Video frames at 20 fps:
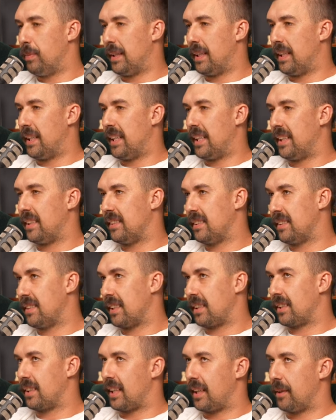But mm. then it's
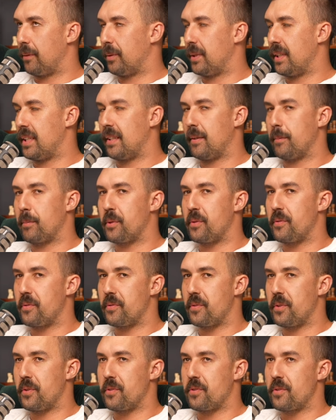like, okay, we need to improve
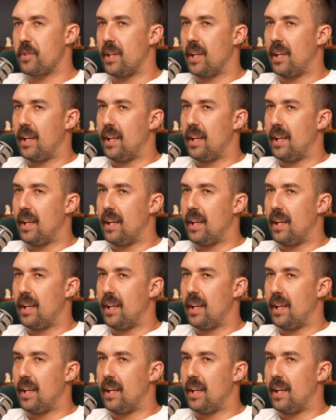the views.